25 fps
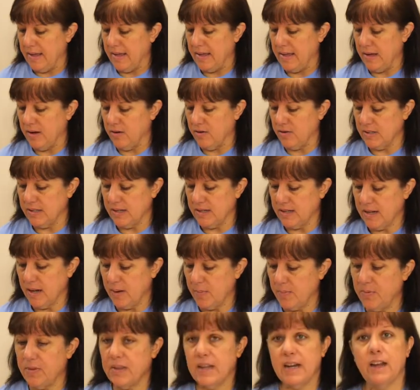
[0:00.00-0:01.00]
Here's a
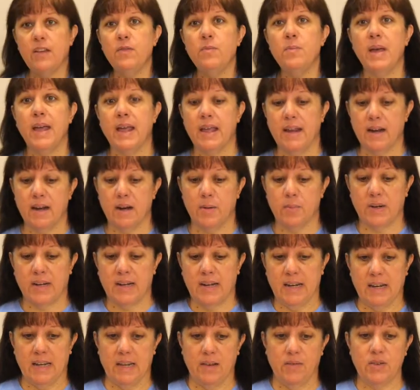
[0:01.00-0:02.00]
couple that I've made, and I'm
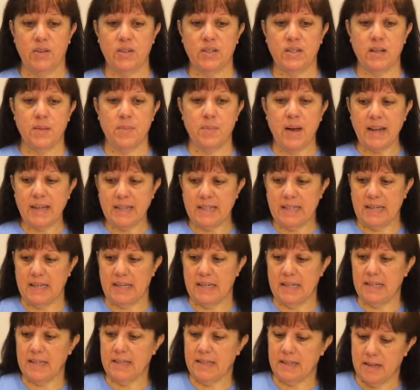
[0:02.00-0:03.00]
going to give you some
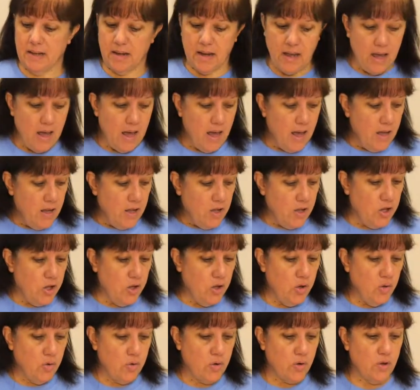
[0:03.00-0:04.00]
ideas.
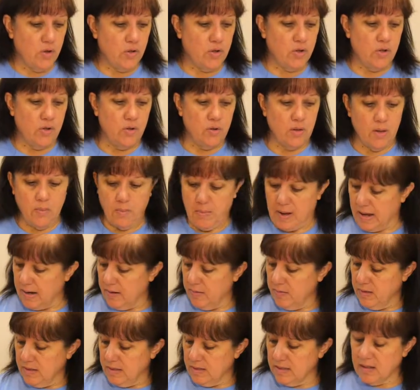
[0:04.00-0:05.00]
You could do them out
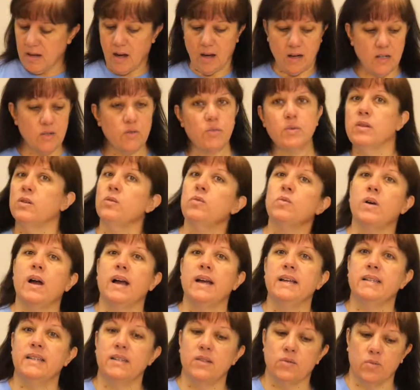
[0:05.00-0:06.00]
of the socks with the
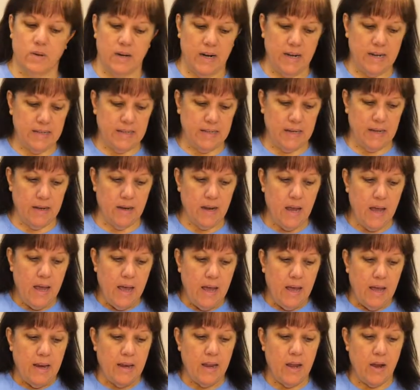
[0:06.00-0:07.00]
rice is what I did.
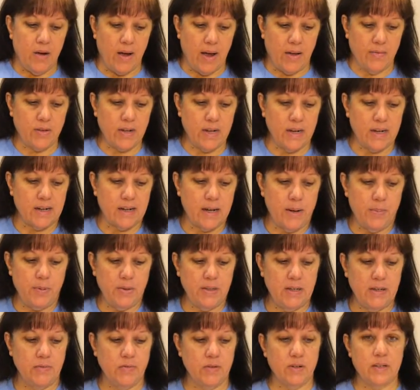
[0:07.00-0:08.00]
Now I've got a
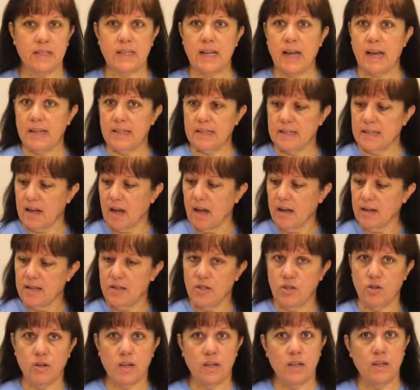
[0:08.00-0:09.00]
couple of different size
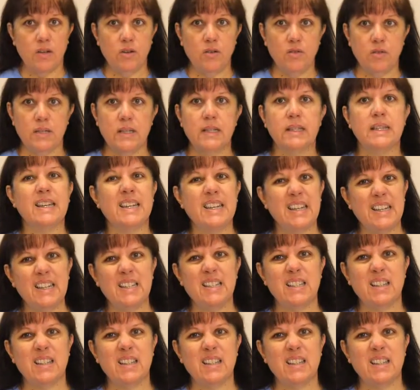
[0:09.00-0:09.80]
socks you can use. The kid